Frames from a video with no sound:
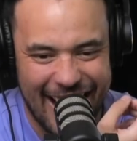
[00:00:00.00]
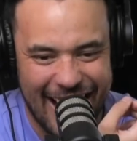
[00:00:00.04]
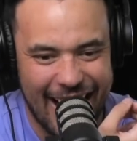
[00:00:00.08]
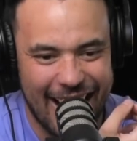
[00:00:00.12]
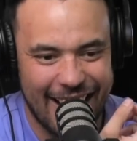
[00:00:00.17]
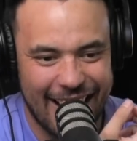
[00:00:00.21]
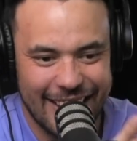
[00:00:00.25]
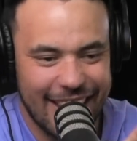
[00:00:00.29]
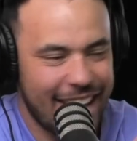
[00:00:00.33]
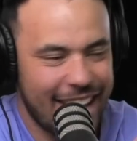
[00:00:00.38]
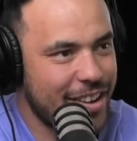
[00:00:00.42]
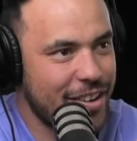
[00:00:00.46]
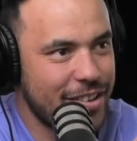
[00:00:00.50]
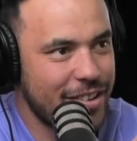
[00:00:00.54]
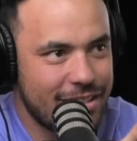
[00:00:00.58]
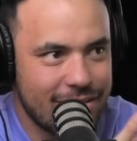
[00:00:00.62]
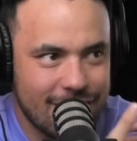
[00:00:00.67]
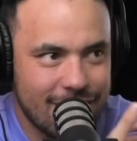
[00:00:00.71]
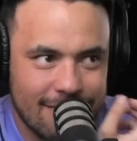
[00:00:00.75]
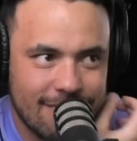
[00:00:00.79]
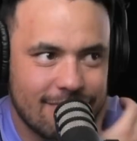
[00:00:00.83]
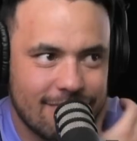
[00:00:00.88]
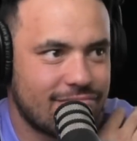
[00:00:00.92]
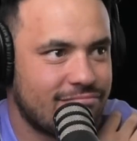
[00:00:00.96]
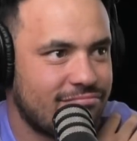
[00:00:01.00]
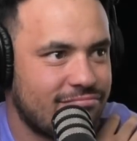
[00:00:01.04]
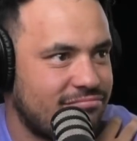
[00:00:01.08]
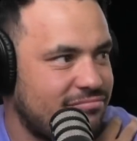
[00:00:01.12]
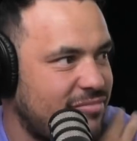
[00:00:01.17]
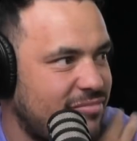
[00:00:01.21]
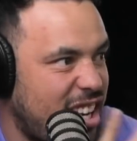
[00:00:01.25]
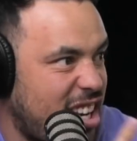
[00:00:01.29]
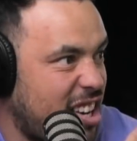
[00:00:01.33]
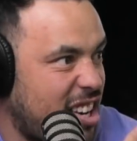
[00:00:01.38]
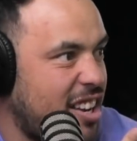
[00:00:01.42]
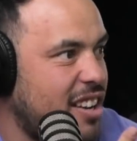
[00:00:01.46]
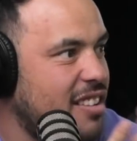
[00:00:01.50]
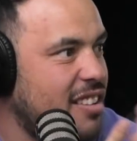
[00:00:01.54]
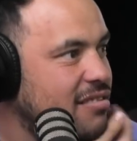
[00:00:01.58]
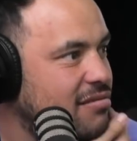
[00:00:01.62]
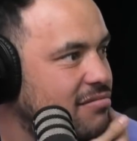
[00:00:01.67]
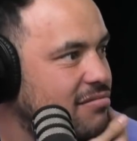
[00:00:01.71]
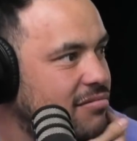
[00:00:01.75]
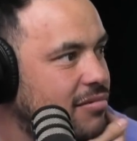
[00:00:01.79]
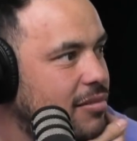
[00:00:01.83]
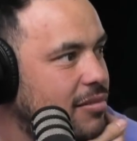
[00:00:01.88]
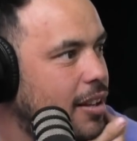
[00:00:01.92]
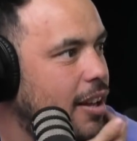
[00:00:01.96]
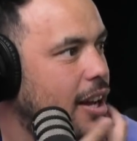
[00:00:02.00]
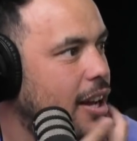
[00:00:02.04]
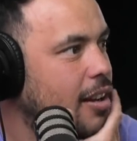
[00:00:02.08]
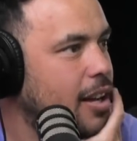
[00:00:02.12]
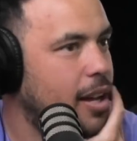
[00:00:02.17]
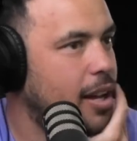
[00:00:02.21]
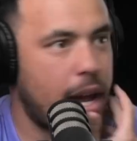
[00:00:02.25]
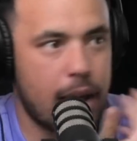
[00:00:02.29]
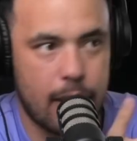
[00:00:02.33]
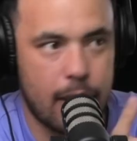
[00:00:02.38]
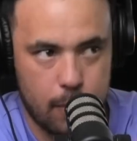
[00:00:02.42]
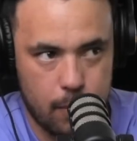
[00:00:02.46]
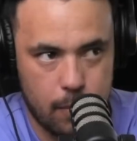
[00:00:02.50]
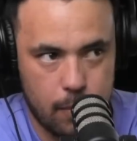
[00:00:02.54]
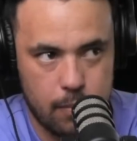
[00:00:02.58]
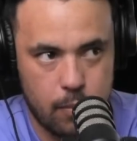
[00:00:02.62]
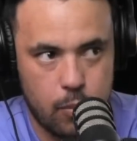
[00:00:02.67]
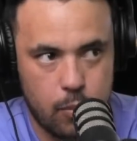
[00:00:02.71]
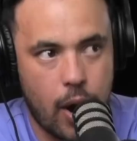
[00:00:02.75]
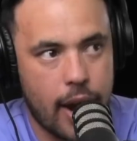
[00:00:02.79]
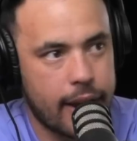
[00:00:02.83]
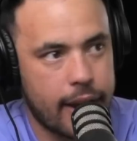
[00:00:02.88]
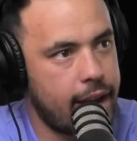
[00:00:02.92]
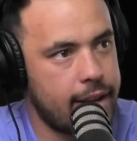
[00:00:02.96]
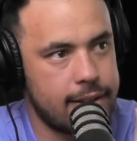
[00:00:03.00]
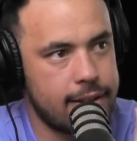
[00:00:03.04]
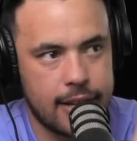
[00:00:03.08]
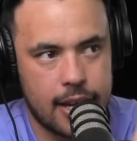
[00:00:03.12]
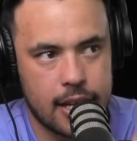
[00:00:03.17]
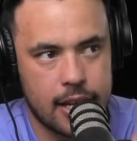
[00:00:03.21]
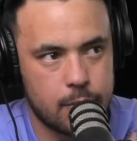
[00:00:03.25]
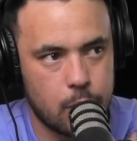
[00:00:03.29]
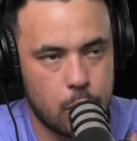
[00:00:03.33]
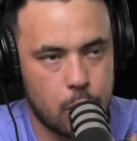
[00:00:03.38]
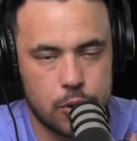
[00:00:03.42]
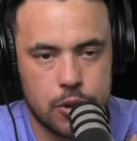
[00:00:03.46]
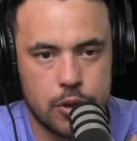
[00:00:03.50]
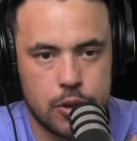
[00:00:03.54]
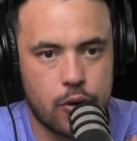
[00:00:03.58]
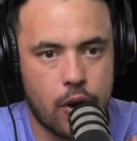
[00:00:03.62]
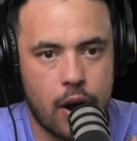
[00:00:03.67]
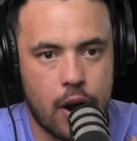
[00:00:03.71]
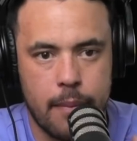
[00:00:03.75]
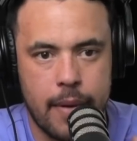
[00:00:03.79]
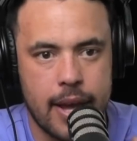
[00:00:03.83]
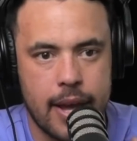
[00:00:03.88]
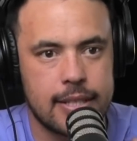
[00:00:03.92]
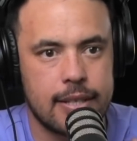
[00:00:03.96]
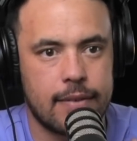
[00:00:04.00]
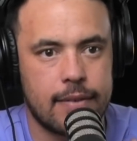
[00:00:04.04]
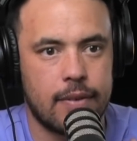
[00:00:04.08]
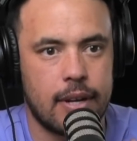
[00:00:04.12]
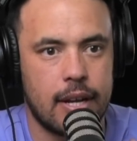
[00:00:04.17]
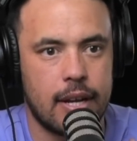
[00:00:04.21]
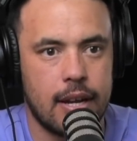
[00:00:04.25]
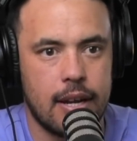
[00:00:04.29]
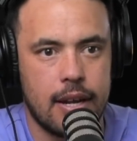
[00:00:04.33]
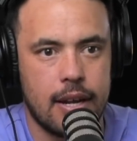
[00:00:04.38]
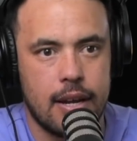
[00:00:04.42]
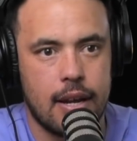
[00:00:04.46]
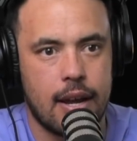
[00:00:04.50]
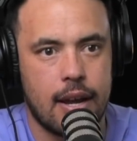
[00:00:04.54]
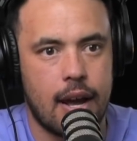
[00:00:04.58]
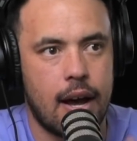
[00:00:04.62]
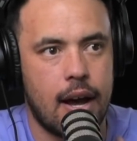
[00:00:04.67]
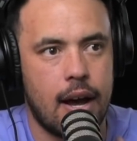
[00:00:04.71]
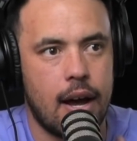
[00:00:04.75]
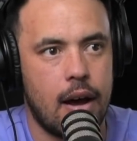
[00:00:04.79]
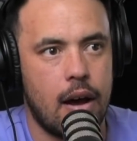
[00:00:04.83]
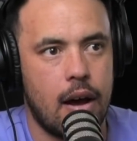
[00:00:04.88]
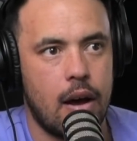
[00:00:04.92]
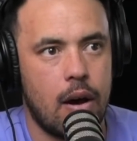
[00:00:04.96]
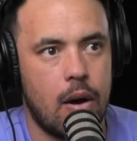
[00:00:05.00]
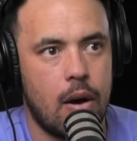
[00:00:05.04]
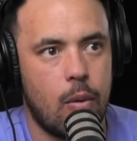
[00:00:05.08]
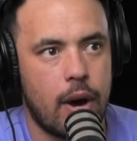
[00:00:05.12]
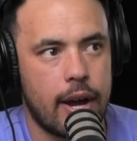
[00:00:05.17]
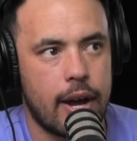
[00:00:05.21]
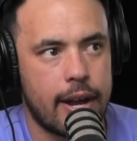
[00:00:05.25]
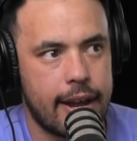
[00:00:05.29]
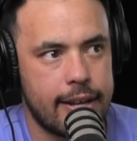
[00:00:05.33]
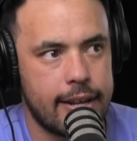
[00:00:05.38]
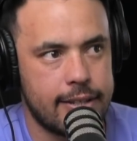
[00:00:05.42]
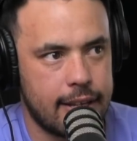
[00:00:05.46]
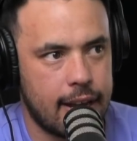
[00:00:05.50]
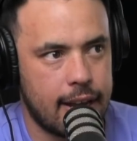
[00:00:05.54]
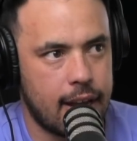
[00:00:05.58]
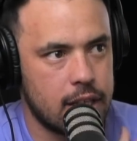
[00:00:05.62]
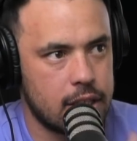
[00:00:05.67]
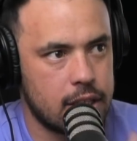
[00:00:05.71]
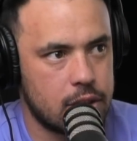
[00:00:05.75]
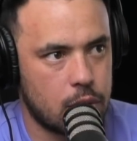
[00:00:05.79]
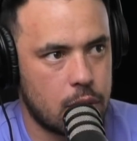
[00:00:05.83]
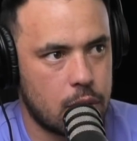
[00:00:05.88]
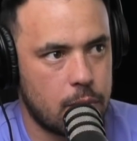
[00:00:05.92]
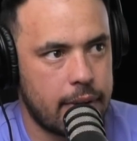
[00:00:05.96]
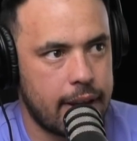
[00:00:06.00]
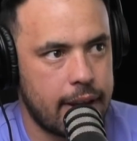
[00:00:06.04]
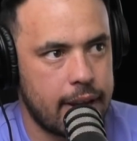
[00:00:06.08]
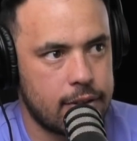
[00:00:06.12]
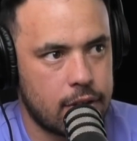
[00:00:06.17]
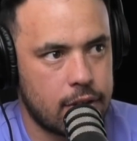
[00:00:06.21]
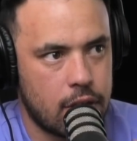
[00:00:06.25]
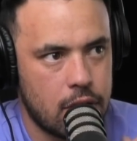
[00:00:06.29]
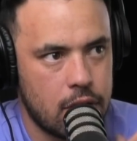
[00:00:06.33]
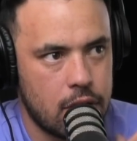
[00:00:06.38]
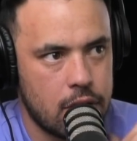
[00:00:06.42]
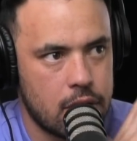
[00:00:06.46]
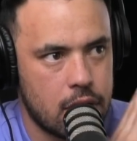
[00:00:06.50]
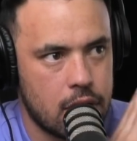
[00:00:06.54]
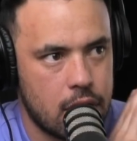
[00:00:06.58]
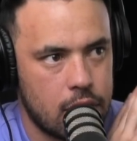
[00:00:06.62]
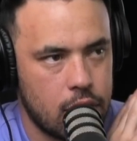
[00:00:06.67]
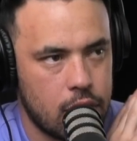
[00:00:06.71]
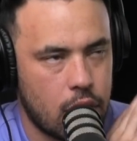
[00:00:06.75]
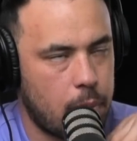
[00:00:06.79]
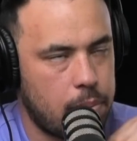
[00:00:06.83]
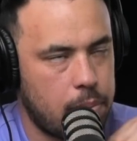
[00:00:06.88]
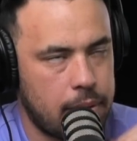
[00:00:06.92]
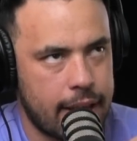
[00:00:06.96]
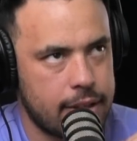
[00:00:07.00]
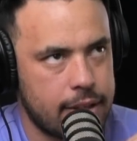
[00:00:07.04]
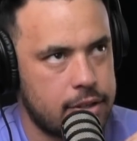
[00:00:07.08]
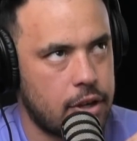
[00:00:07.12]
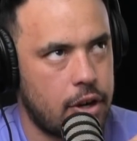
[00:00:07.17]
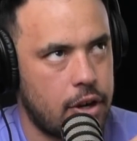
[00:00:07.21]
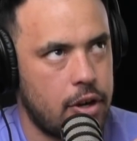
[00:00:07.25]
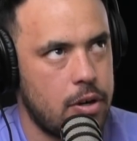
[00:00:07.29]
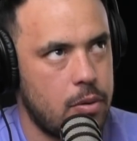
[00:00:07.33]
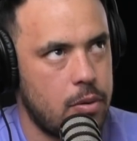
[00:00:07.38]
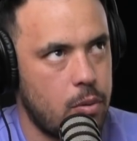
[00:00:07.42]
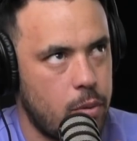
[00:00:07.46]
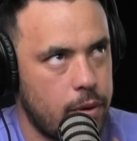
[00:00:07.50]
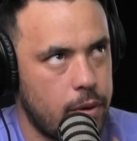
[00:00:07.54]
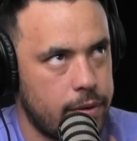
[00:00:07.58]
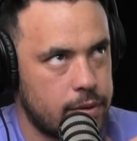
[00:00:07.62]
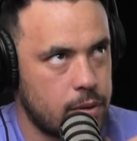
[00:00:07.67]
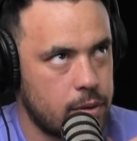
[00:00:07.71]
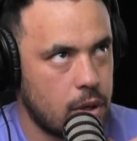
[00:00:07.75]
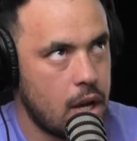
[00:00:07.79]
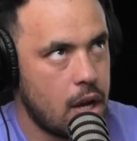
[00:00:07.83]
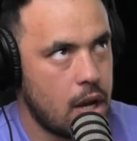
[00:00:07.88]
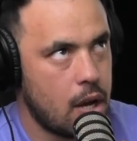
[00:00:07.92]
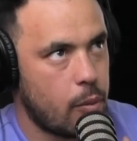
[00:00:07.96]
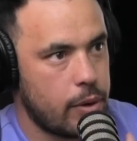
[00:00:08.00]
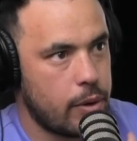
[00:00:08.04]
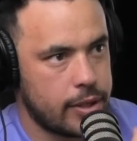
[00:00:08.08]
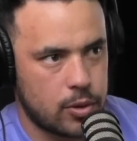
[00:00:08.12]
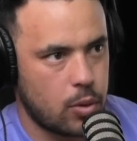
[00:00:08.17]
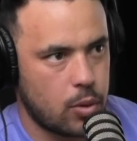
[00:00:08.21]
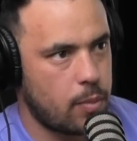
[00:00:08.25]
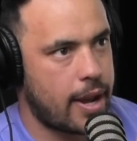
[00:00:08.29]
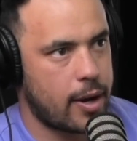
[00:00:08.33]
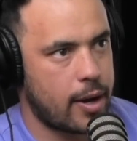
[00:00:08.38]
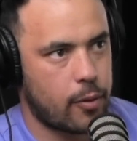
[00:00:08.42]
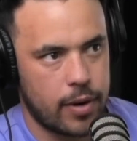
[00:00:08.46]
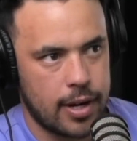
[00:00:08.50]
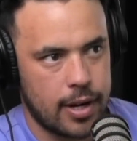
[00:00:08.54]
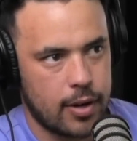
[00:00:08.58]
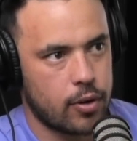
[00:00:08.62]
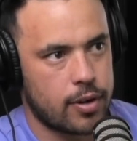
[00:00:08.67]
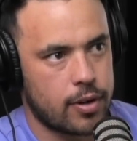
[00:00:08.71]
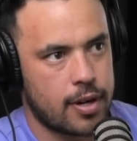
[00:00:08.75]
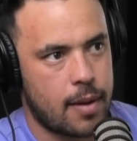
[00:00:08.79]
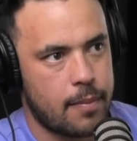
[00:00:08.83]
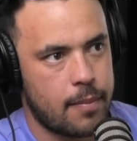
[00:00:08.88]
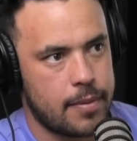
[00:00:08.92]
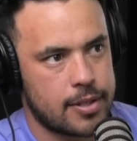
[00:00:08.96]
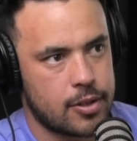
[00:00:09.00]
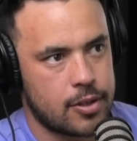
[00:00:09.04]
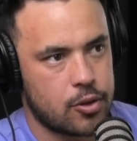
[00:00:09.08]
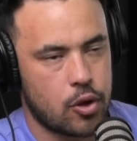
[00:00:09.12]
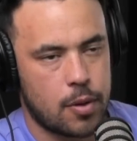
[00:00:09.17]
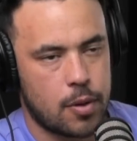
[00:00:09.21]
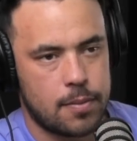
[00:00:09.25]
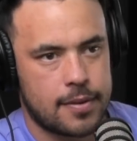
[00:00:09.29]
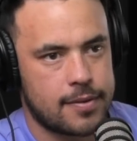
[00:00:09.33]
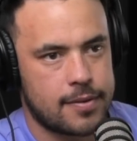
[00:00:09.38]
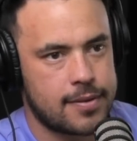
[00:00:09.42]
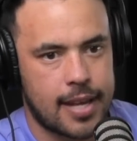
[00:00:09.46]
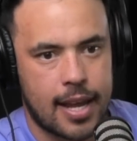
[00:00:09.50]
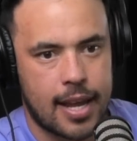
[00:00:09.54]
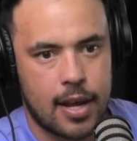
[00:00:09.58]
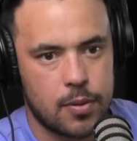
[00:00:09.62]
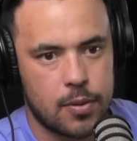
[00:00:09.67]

Yeah, good. I don't know. Like YKTR Sports has grown massively. YKTR sort of plateaued. Not plateaued. We still make really good numbers in terms of